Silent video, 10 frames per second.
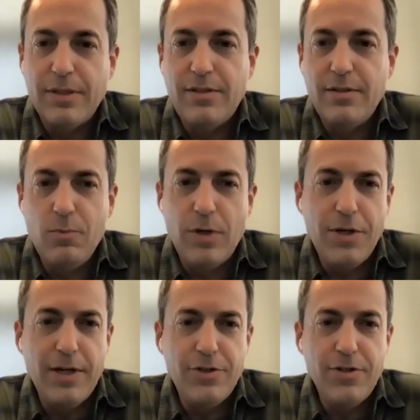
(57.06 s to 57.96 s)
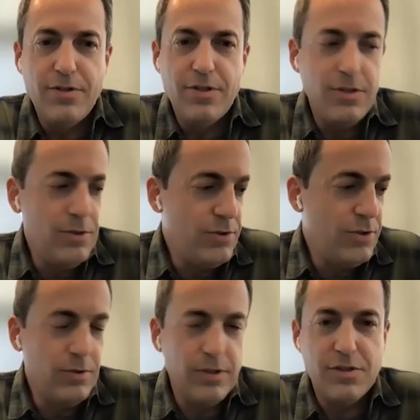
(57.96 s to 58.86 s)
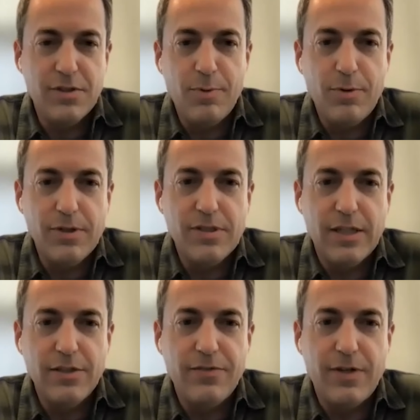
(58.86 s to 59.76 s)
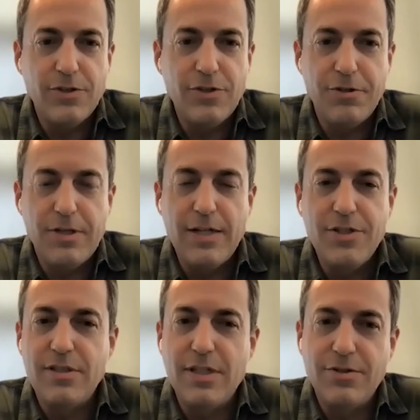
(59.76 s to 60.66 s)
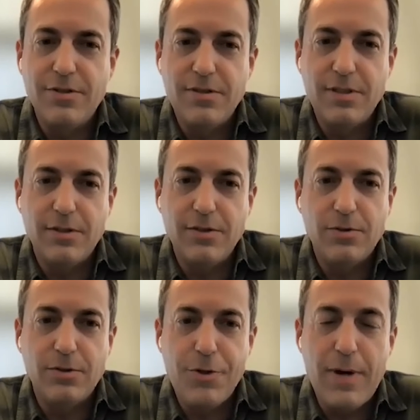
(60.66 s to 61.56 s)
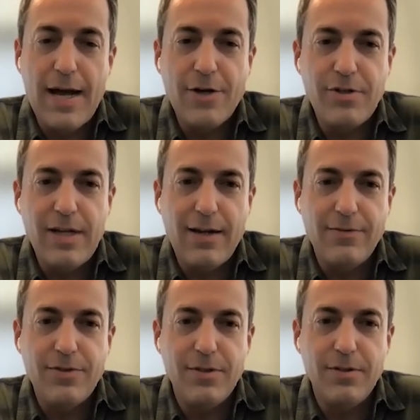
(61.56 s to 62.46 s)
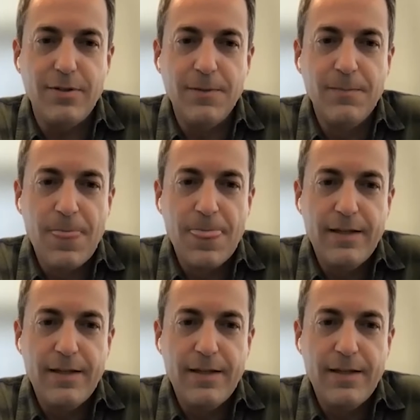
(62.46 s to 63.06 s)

But when you introduce a new tool to support a sales function, you're not just introducing a tool, you actually have to